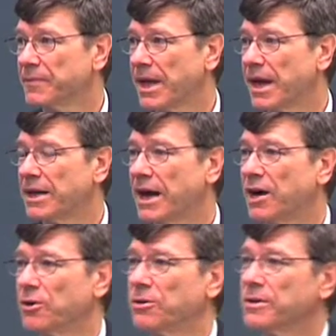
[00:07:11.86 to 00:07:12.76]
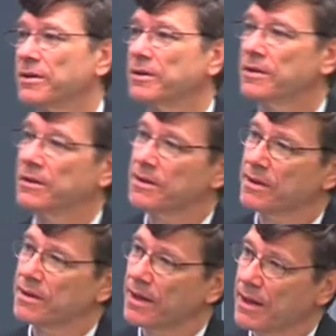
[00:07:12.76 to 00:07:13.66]
and our
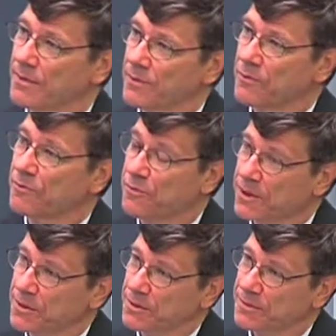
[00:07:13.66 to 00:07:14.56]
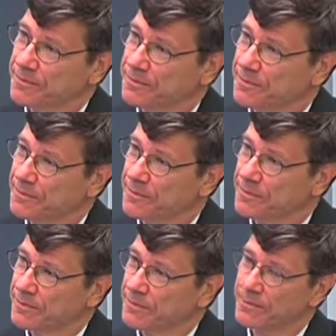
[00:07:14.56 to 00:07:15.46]
fear,
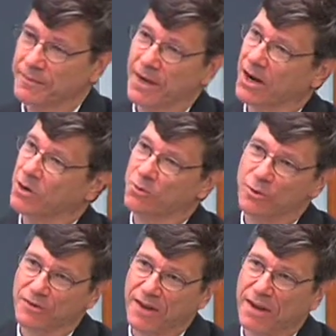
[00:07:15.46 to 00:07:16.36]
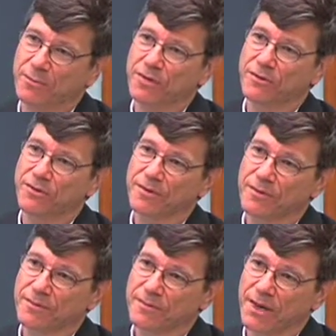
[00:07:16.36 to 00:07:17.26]
our resentments,
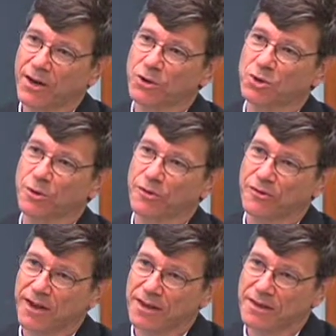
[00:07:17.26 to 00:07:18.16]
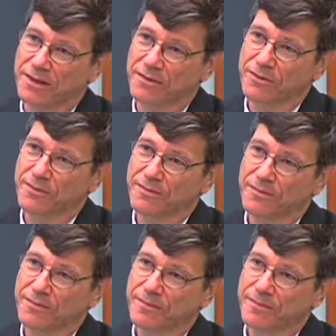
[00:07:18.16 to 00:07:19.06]
our short-sightedness.
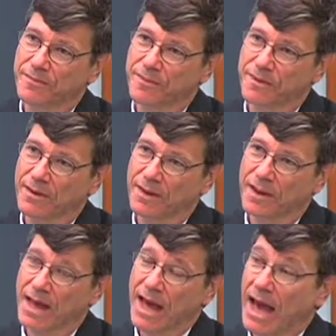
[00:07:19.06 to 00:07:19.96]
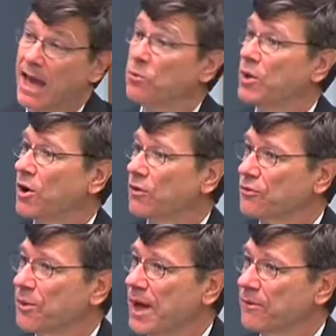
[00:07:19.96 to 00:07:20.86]
And we
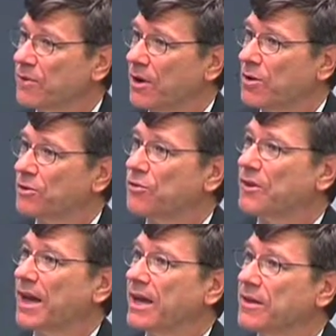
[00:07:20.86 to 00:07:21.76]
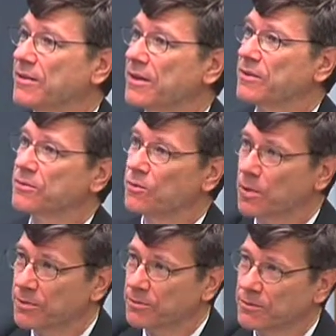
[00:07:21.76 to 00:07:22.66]
also have to understand that
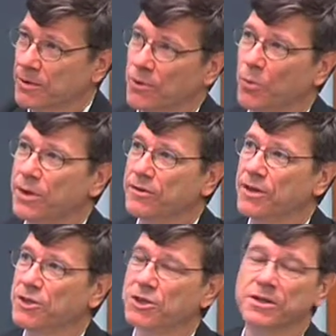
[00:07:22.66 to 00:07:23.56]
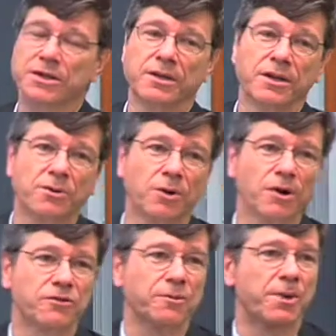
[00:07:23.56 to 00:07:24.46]
what we teach
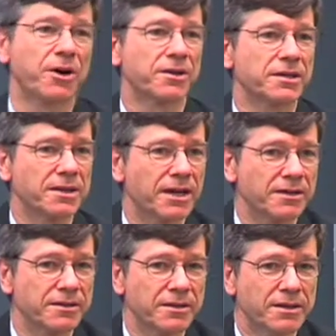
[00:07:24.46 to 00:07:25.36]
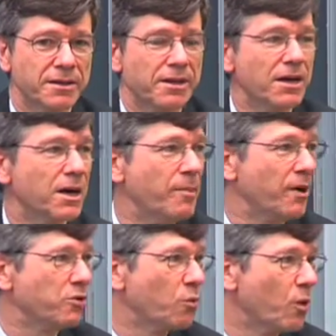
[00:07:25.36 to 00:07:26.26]
across the parking lot
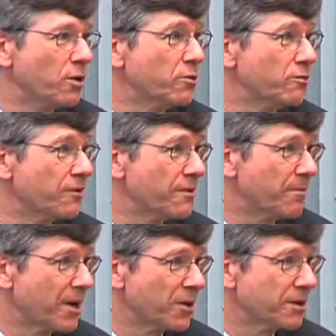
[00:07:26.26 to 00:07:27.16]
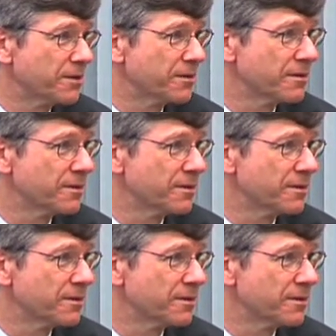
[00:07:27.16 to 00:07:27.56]
about the wonders of the market